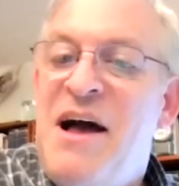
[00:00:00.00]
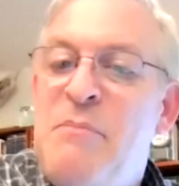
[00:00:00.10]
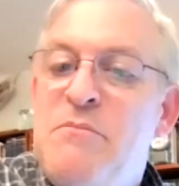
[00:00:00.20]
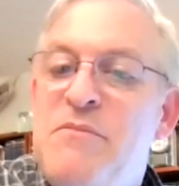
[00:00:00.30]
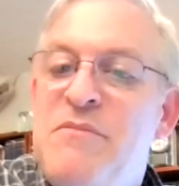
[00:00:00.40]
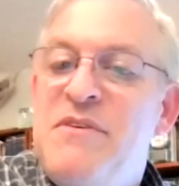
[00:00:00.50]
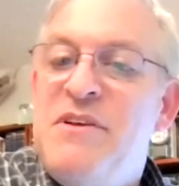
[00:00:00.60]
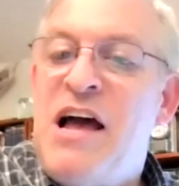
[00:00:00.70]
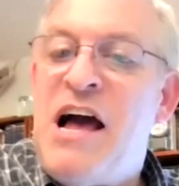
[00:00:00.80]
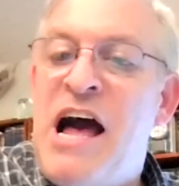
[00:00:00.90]
Um,
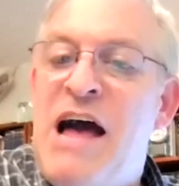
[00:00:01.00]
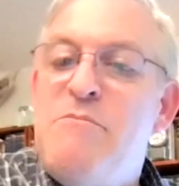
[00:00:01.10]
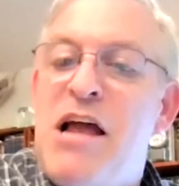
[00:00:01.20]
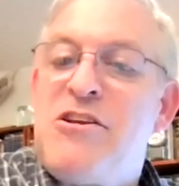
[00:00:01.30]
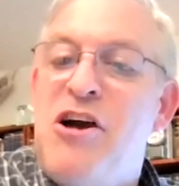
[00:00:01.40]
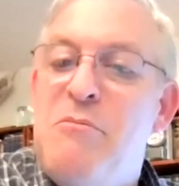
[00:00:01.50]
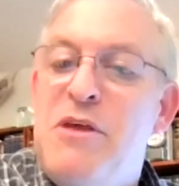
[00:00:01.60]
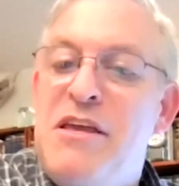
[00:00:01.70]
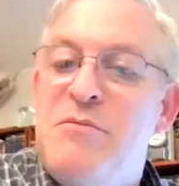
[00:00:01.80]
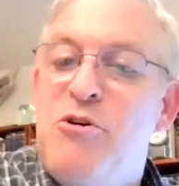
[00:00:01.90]
I'm not
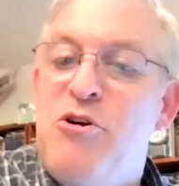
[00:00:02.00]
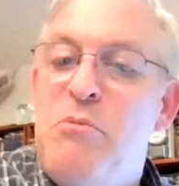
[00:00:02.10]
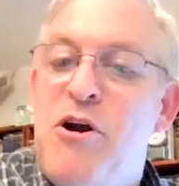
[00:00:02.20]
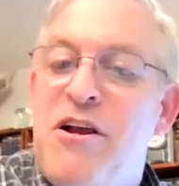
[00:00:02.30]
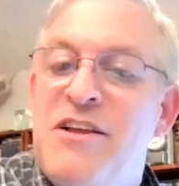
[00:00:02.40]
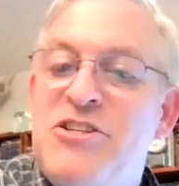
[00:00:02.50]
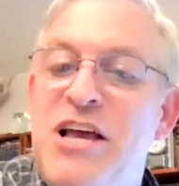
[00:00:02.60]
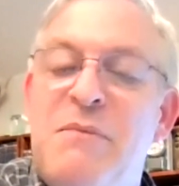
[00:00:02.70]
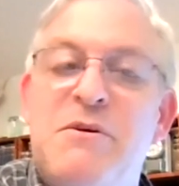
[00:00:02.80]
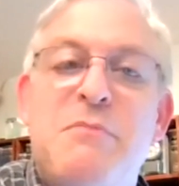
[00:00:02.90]
coming to Borough Park on
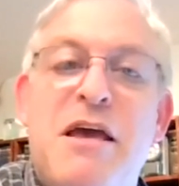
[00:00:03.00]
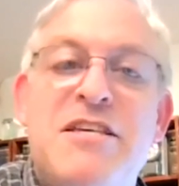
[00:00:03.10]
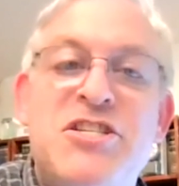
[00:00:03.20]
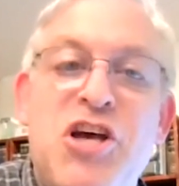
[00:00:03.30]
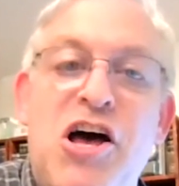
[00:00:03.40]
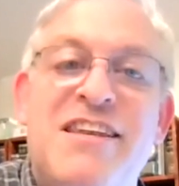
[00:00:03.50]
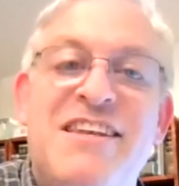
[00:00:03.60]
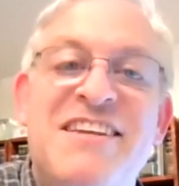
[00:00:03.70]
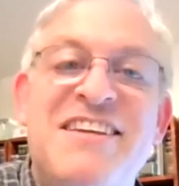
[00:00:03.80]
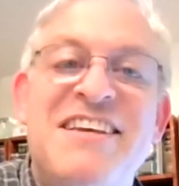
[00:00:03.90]
Shabbos. My
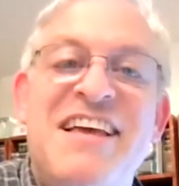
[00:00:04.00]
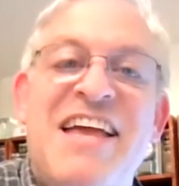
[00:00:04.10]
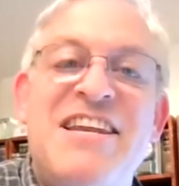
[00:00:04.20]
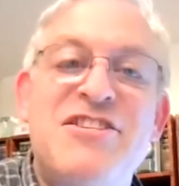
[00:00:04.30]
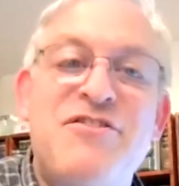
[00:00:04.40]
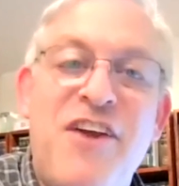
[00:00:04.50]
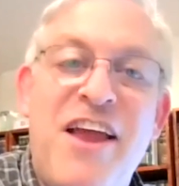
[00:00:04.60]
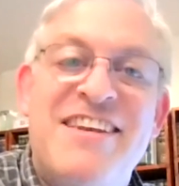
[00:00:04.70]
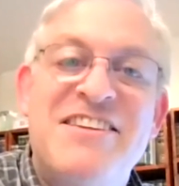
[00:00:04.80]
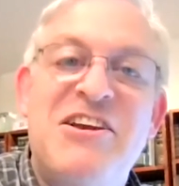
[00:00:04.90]
son and his
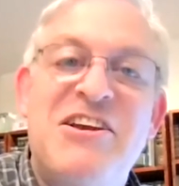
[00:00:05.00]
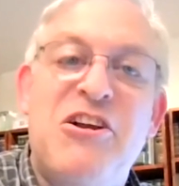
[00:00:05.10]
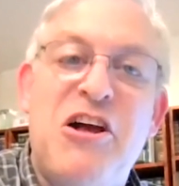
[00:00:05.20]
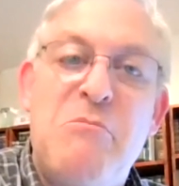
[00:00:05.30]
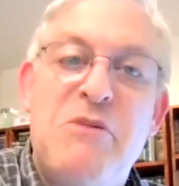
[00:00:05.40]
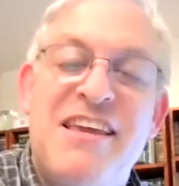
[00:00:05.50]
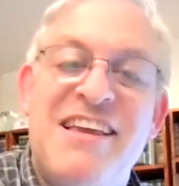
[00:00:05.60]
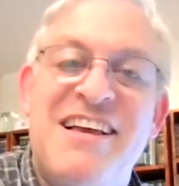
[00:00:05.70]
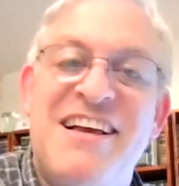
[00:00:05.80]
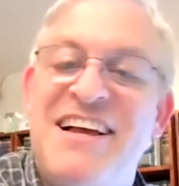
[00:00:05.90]
friend are
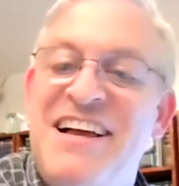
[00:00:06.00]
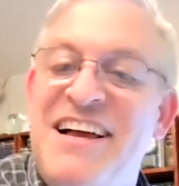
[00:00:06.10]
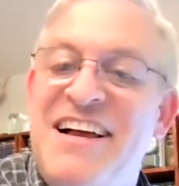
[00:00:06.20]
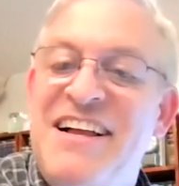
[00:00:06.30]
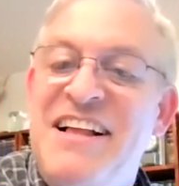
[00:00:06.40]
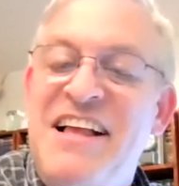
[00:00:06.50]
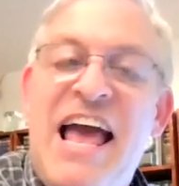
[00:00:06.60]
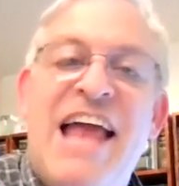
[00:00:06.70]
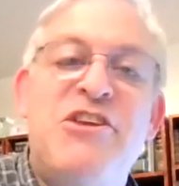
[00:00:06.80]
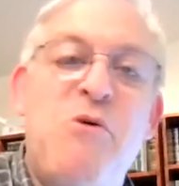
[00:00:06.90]
coming. Uh,
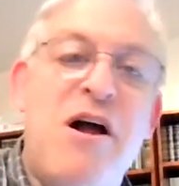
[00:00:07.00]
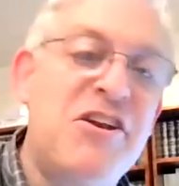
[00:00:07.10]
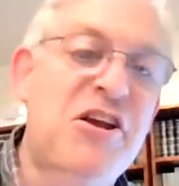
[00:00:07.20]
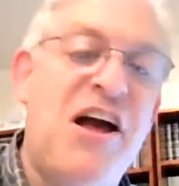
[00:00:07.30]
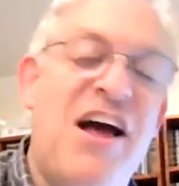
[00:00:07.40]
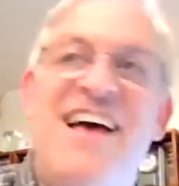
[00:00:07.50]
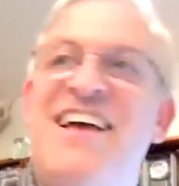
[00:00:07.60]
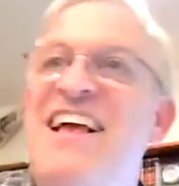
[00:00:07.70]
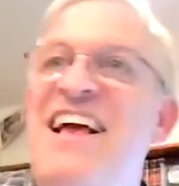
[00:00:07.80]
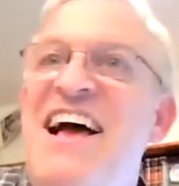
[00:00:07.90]
and you want to know,
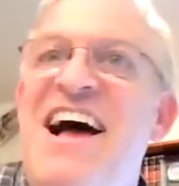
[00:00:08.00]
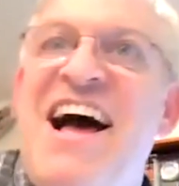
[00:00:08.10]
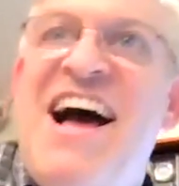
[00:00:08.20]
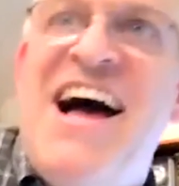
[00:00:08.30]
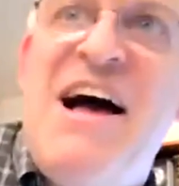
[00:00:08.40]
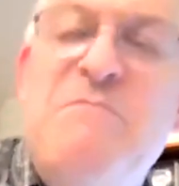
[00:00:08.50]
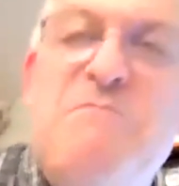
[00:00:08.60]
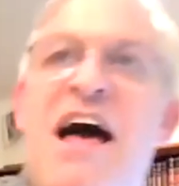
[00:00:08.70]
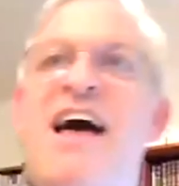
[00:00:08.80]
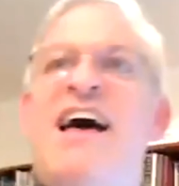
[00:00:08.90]
uh,
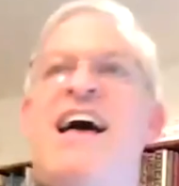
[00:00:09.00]
uh,